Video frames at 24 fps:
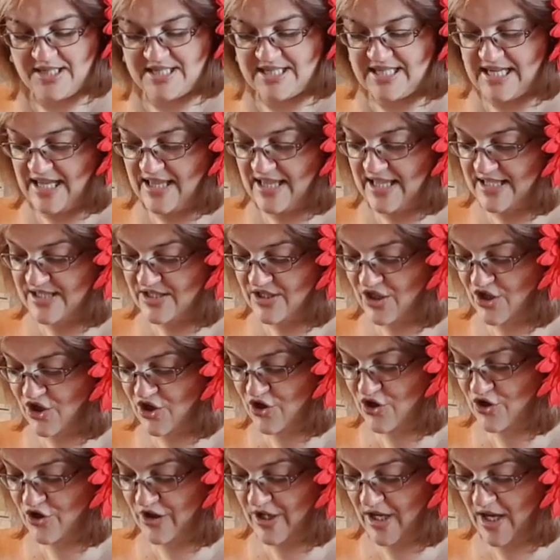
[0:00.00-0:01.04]
say that's a
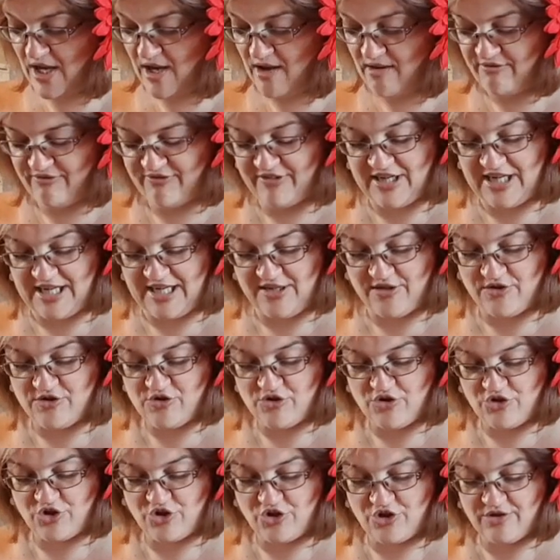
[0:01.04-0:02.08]
good half an
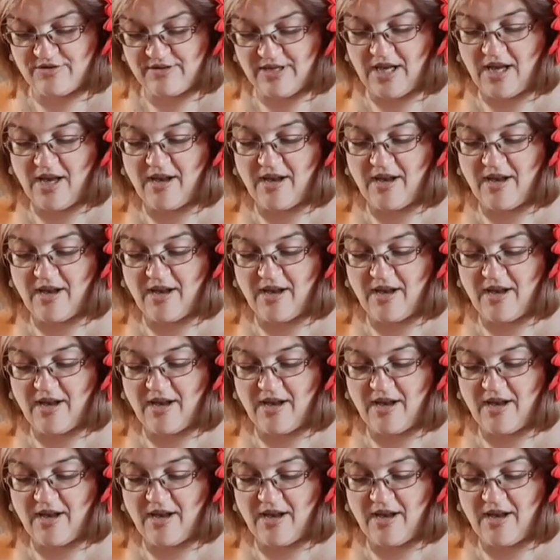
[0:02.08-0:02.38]
inch